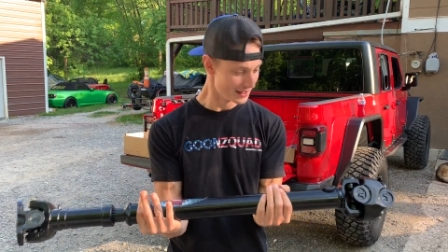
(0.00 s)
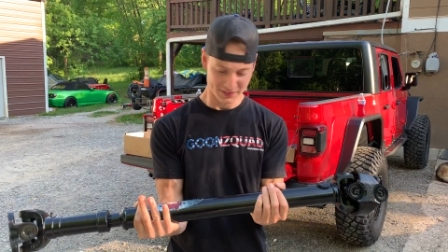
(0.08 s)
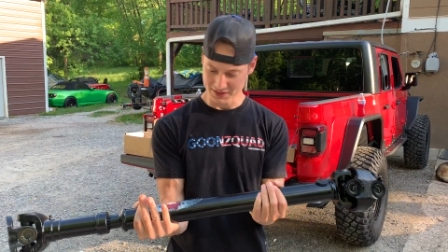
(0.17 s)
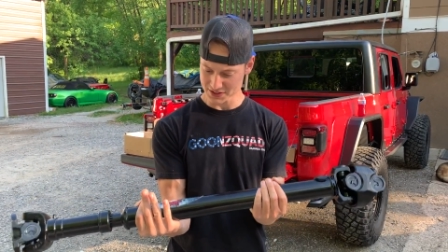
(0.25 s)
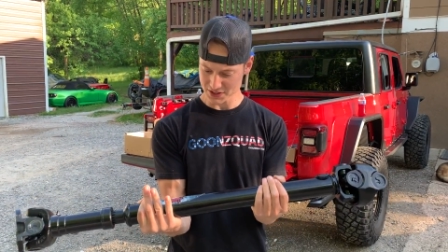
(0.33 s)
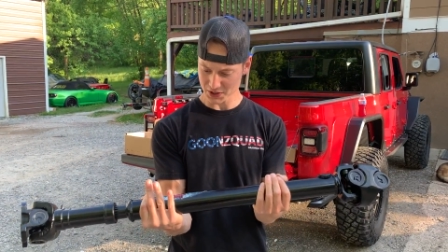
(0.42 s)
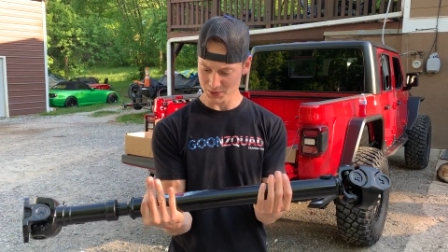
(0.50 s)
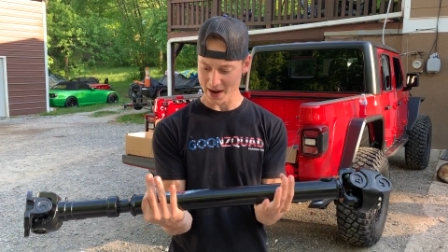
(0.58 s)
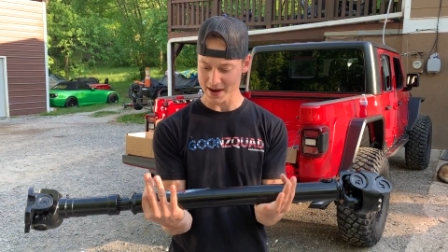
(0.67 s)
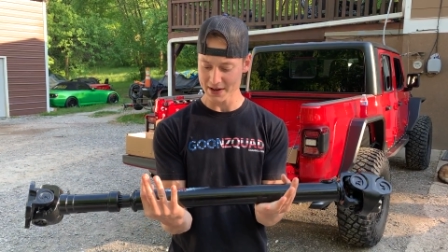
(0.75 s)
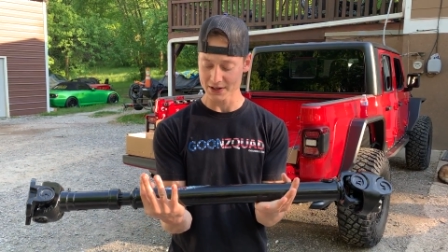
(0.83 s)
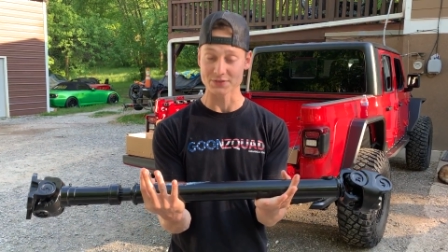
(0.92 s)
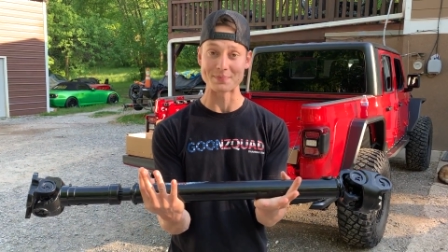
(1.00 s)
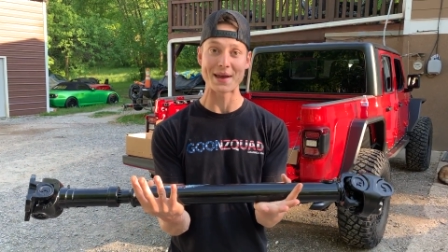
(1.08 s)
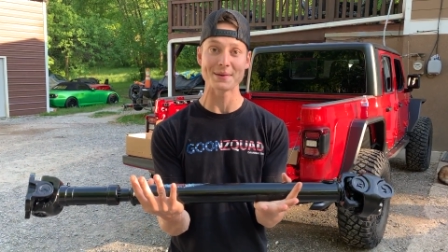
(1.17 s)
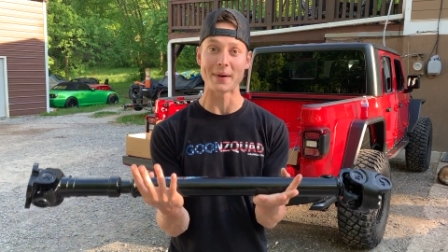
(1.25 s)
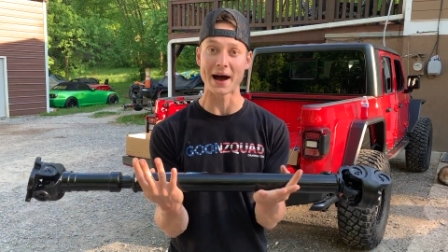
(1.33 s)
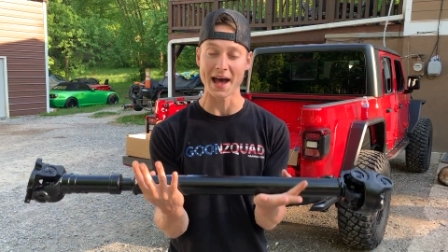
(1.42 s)
The sucker right here is
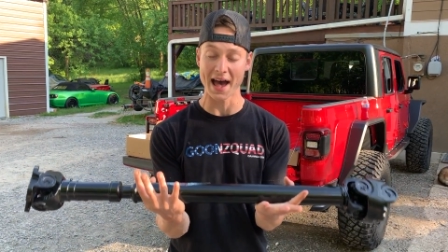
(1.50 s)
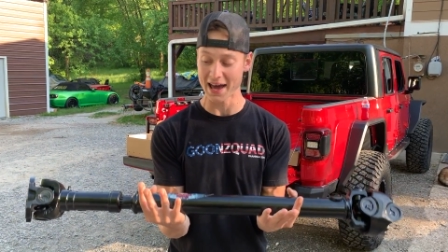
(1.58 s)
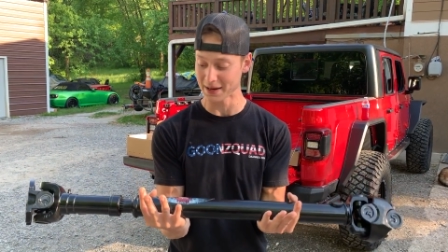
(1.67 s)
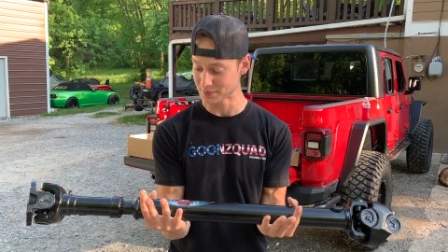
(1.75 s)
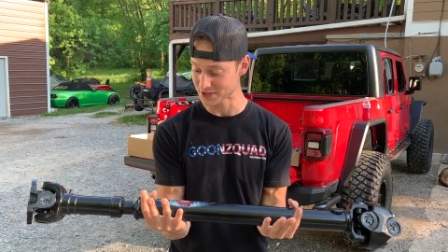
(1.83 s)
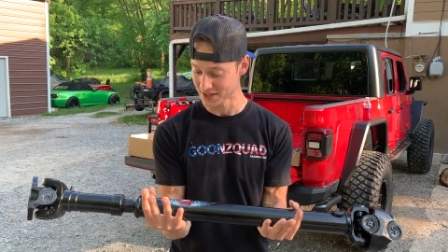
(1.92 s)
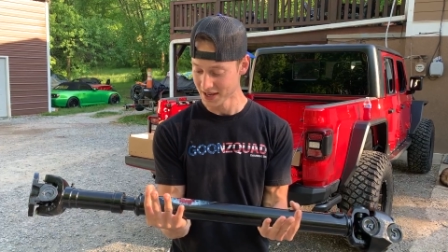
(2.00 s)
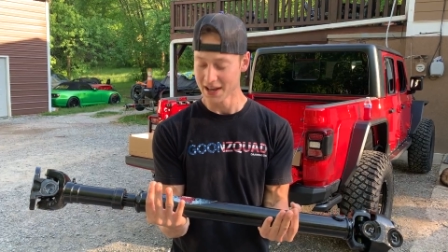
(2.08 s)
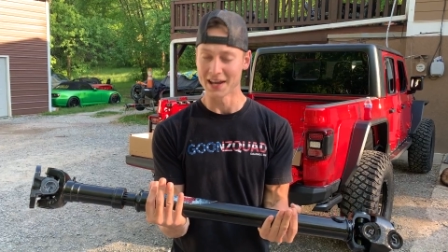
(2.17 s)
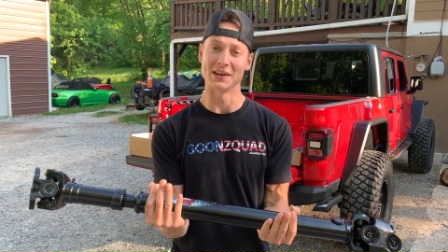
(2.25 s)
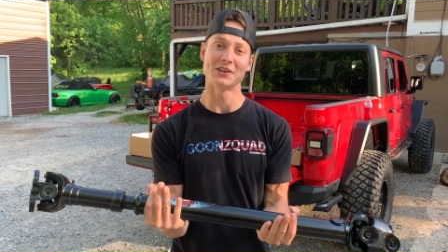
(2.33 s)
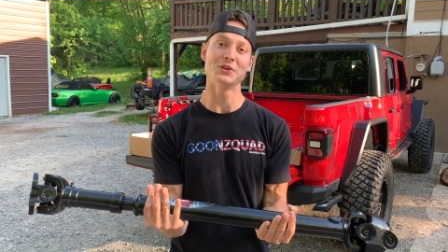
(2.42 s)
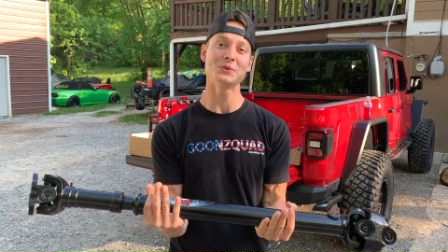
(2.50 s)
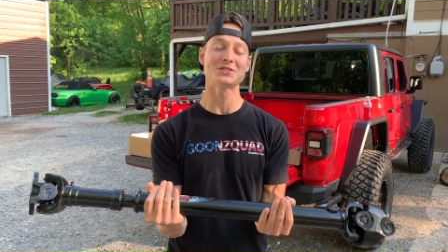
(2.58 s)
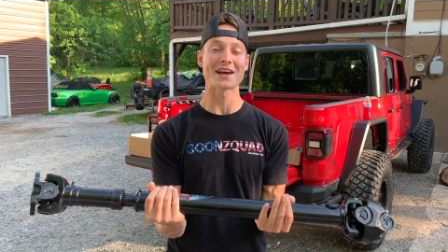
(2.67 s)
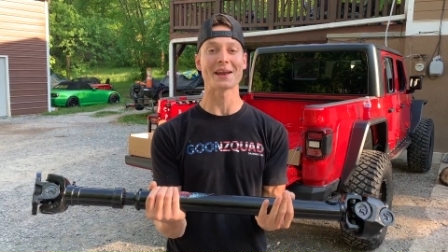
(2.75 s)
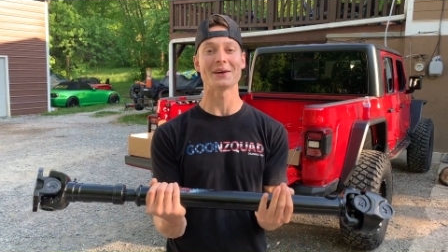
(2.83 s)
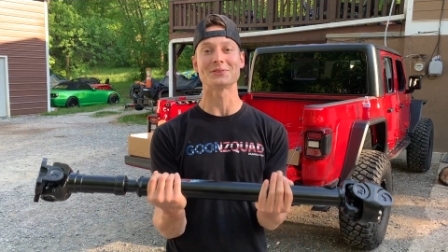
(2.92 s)
made by Adams, and huge
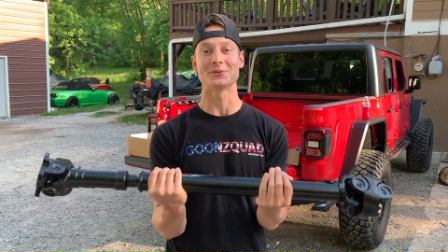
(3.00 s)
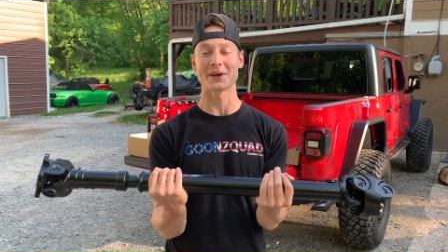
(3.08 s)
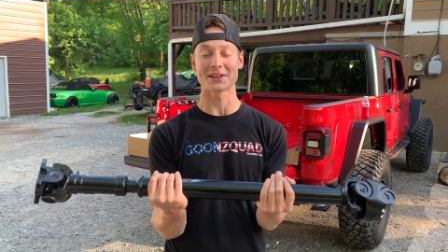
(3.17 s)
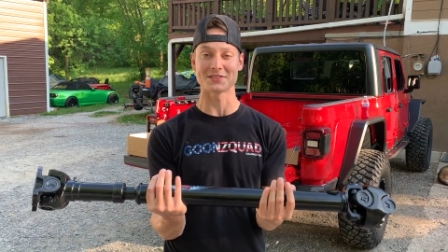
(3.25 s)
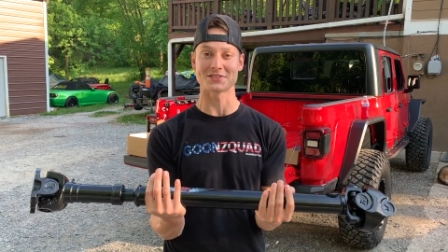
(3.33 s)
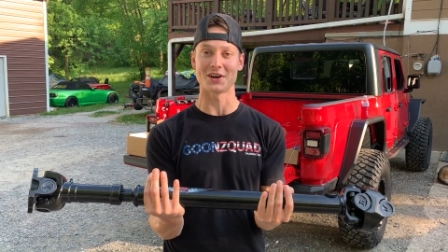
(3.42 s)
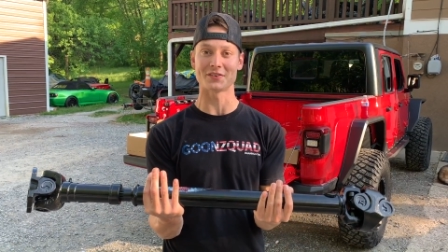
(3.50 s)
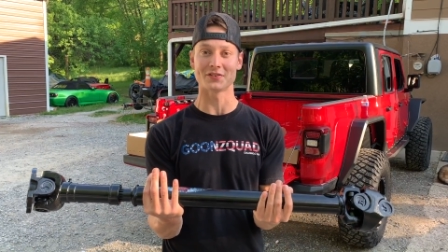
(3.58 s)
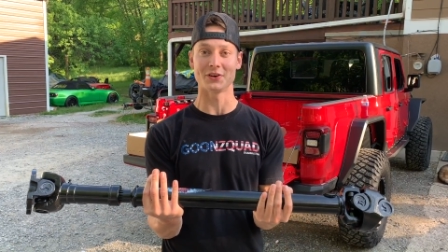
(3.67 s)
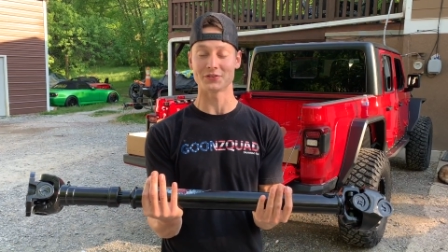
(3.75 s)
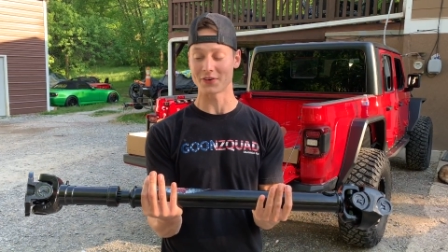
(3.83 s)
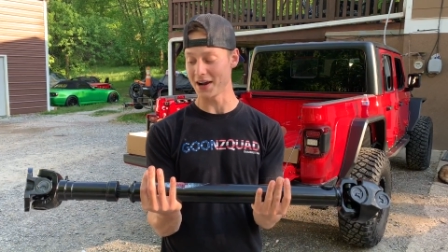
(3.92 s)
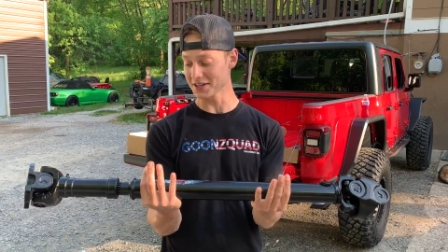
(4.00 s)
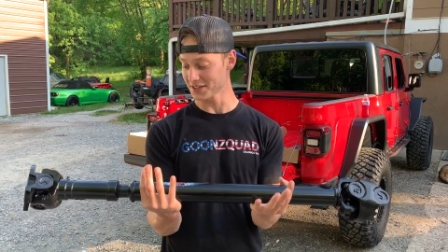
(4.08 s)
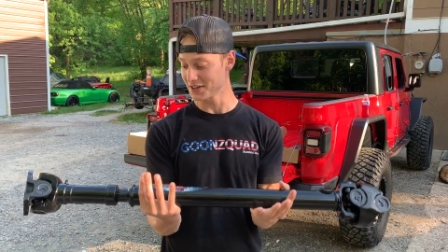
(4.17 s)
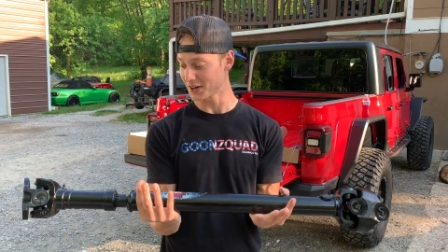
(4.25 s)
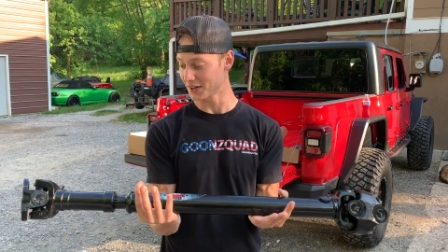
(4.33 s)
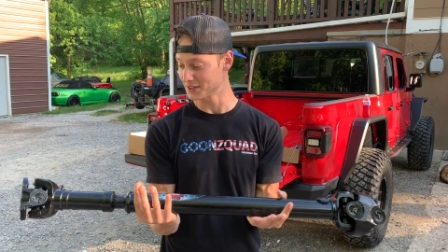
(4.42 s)
shout out to Reckless Off-Road for actually
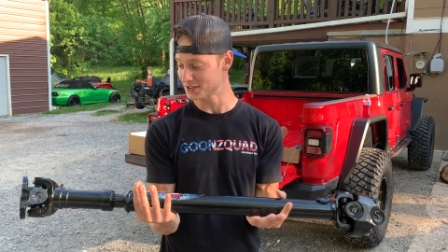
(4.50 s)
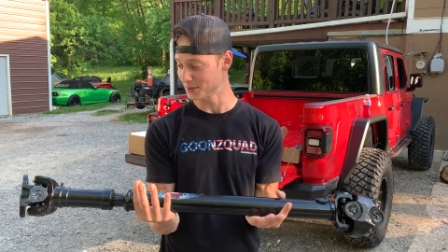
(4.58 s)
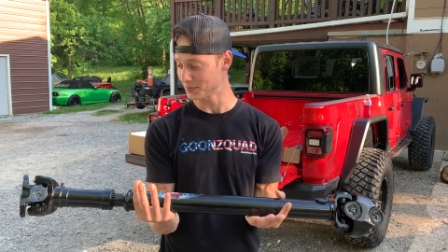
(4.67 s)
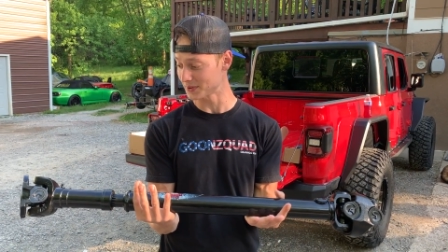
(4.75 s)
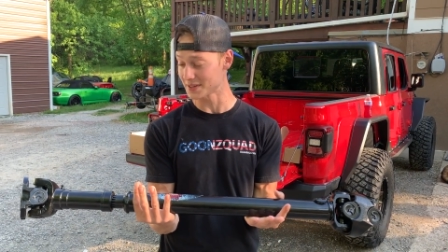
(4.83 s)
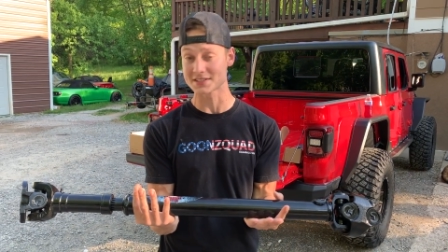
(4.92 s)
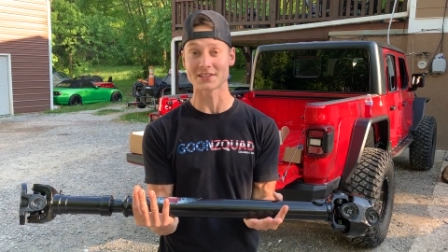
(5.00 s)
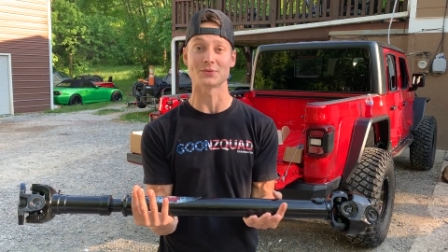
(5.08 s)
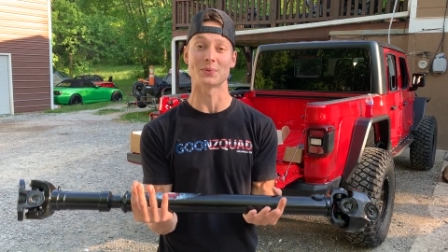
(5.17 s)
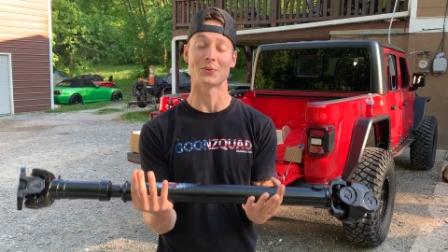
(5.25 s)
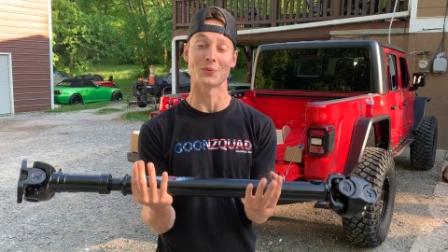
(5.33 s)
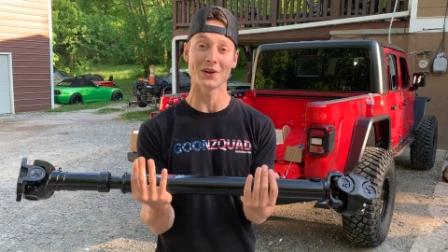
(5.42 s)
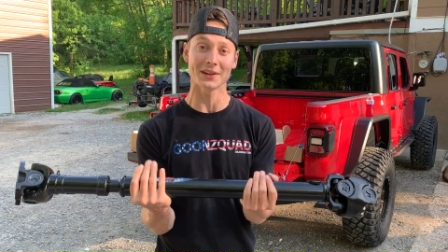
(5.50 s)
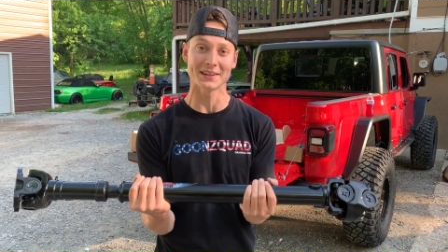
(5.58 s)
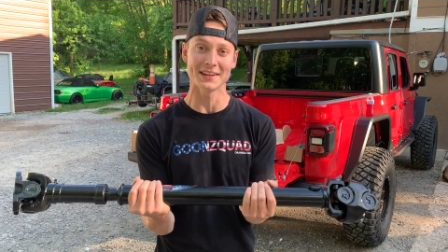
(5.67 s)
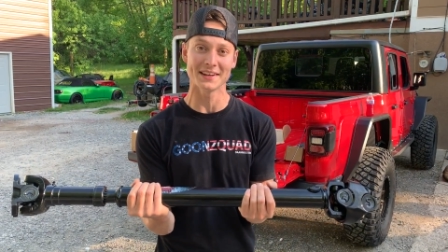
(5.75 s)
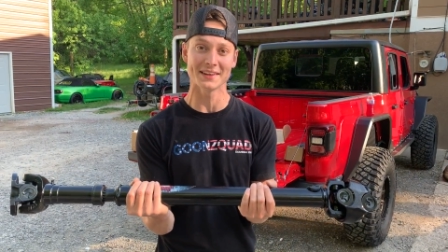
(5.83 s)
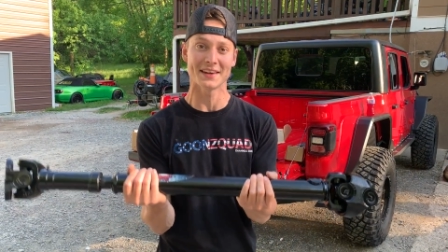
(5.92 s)
hooking us up with this because we really
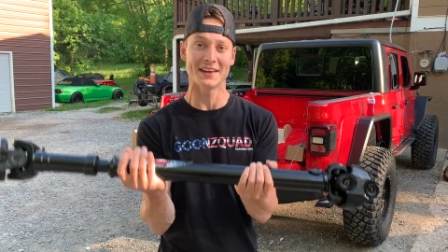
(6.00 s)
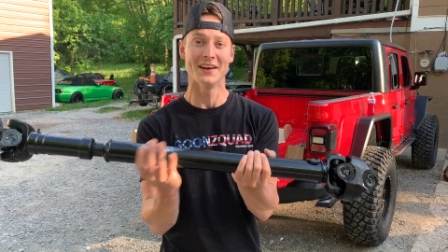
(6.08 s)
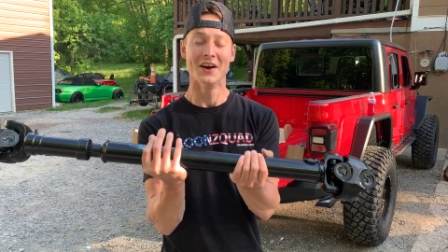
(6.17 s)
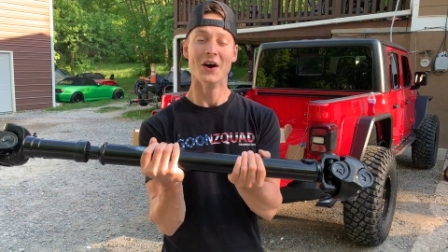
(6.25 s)
needed it.